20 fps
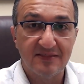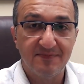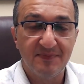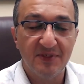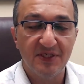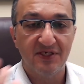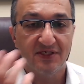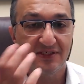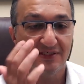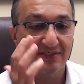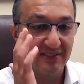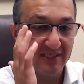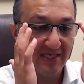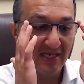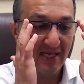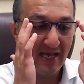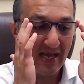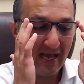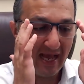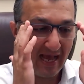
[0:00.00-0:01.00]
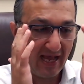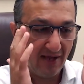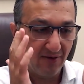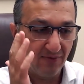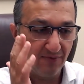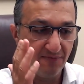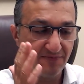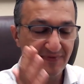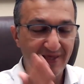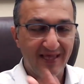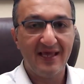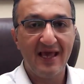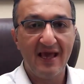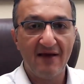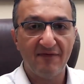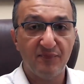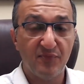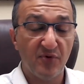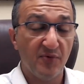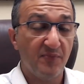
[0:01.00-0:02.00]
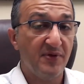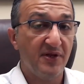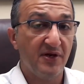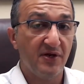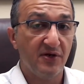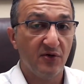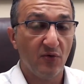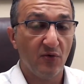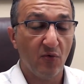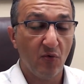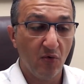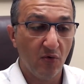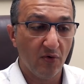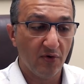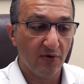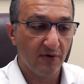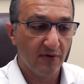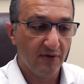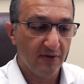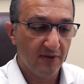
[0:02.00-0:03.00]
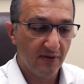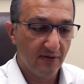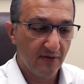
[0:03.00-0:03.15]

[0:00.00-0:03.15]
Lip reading: because how they have prepared, or